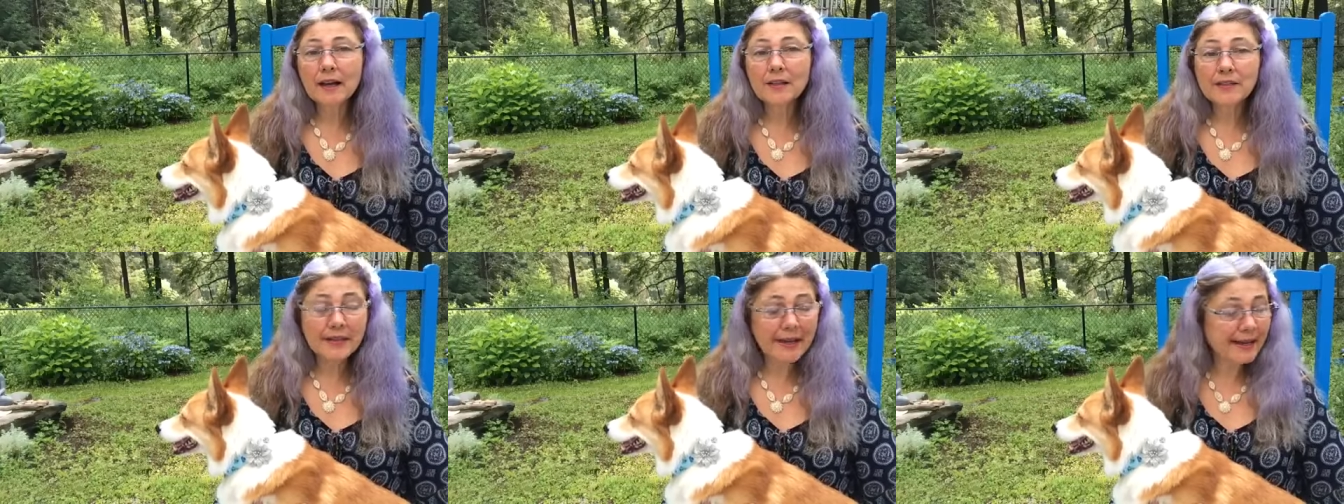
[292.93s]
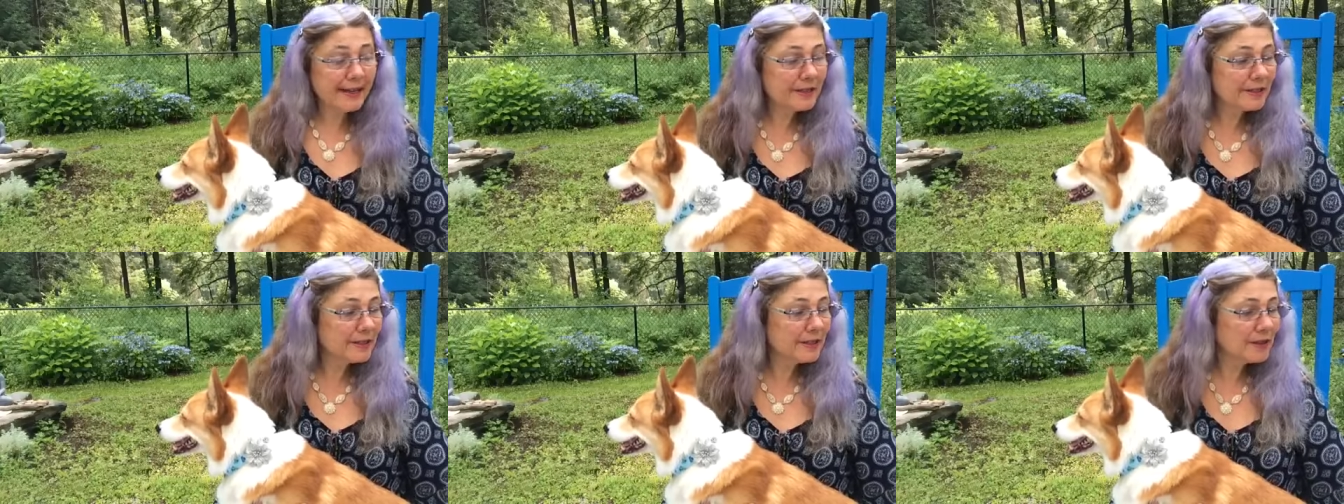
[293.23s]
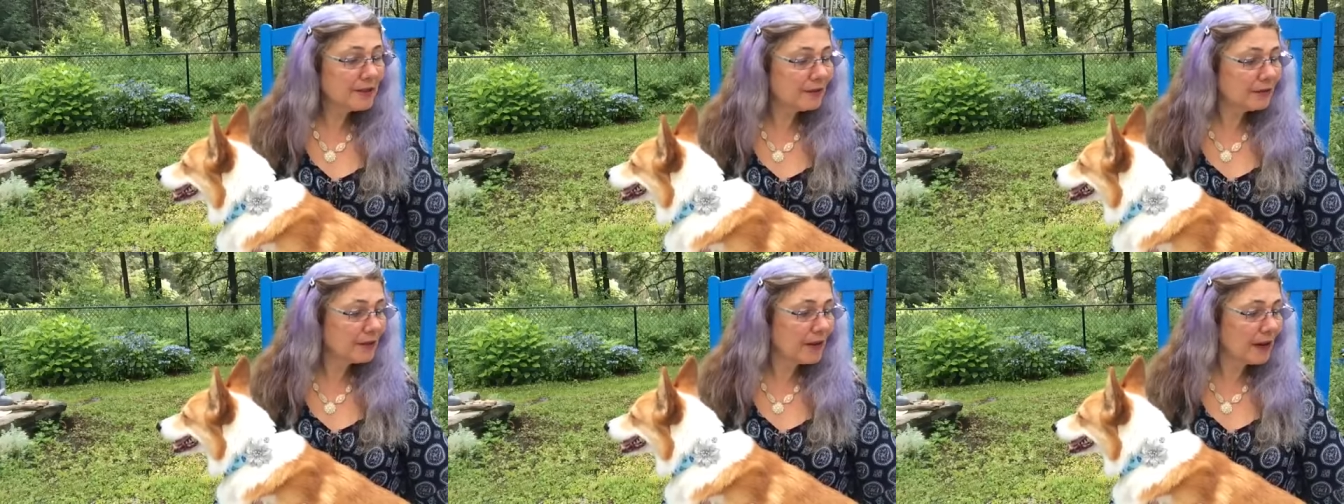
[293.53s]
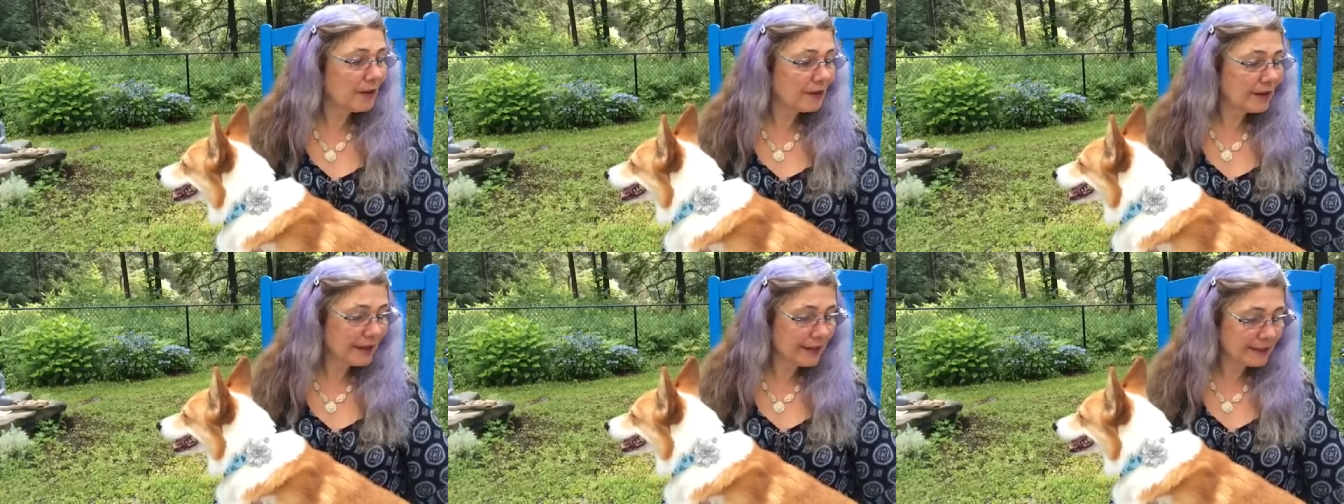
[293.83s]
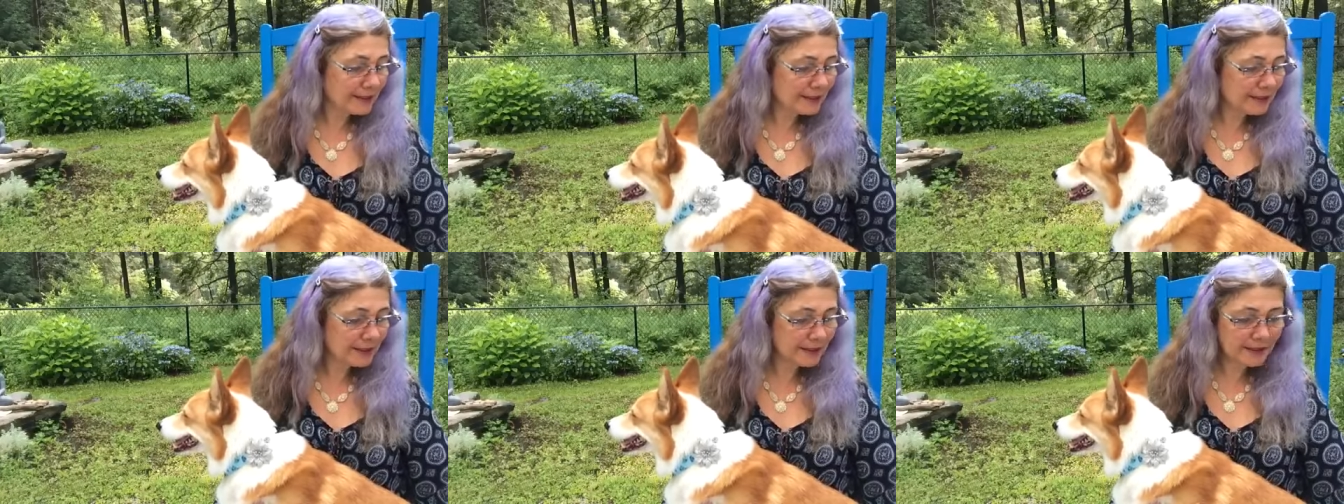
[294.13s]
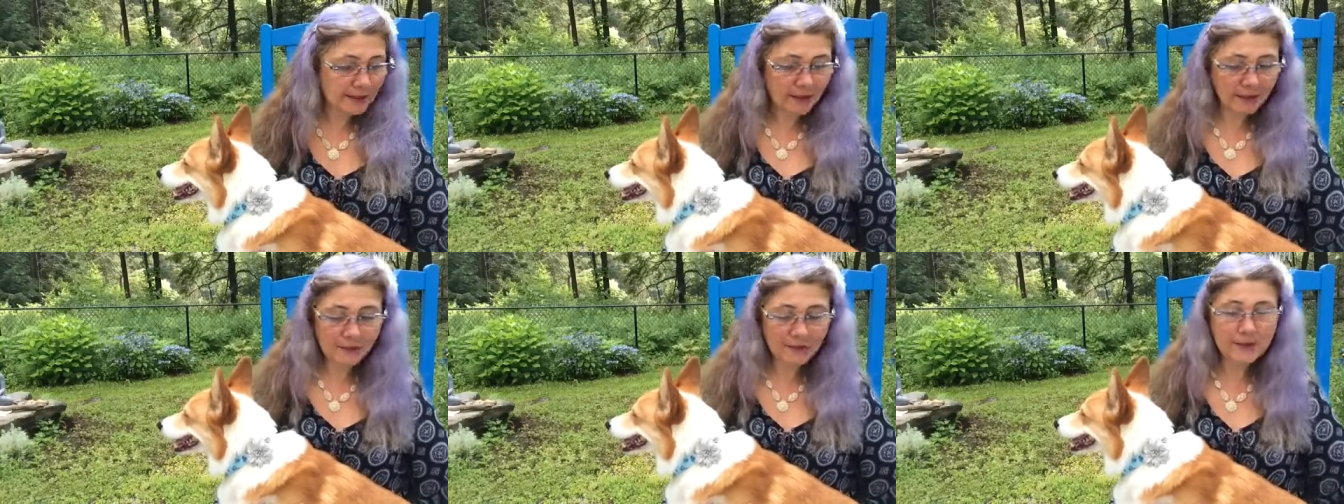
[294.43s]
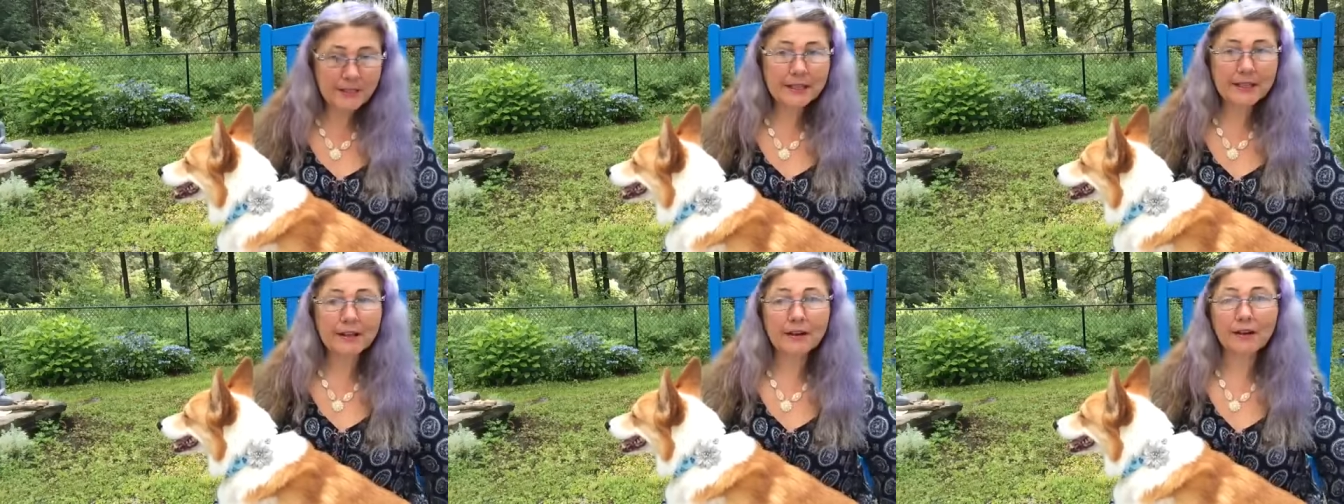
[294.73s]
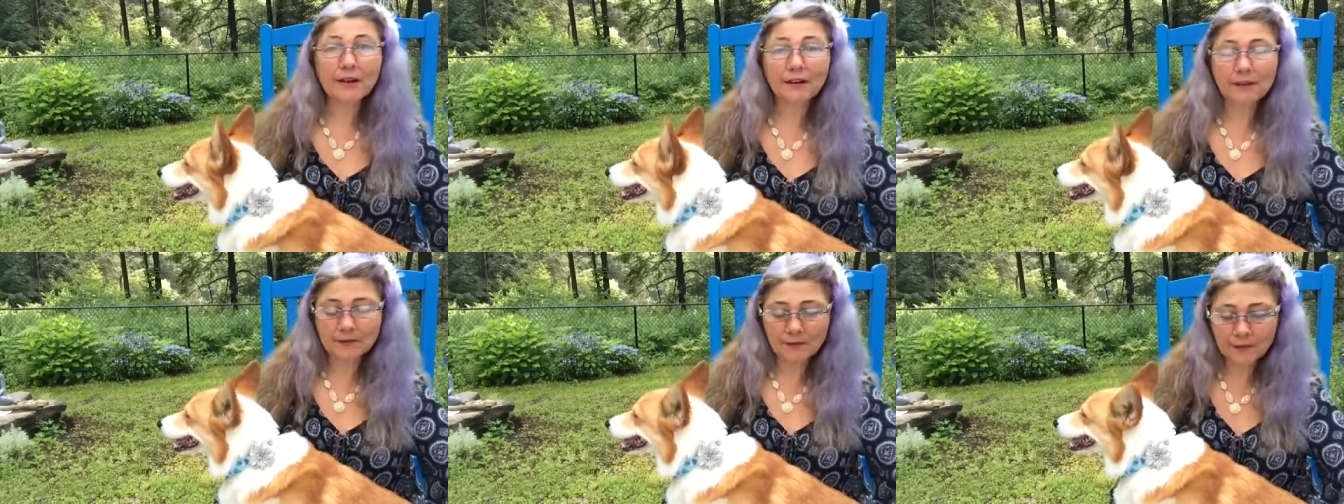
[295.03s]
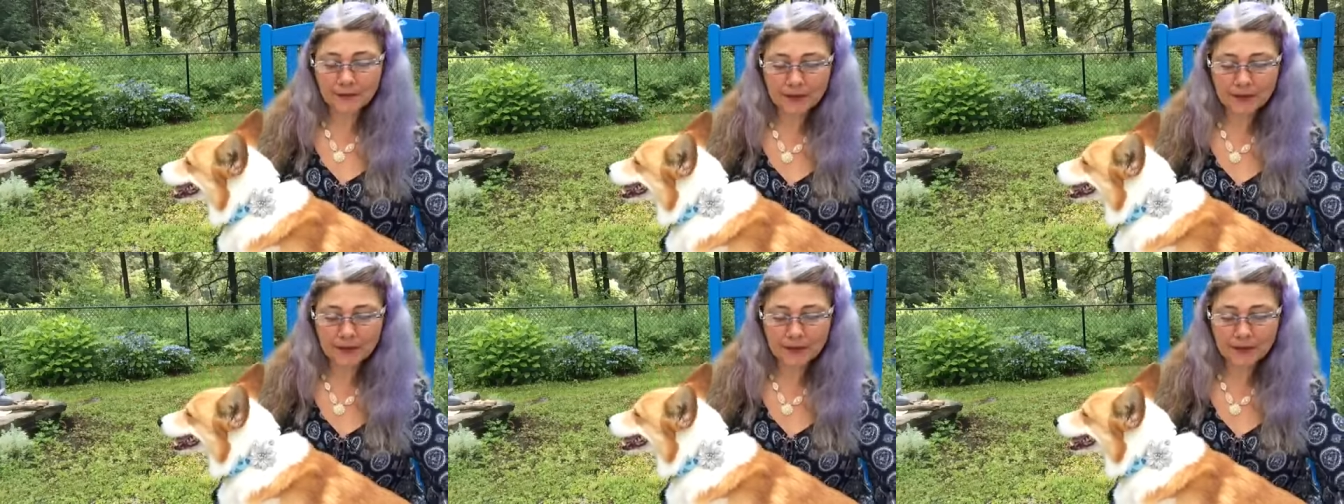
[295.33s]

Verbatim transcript: thanks to the flower essence of dill,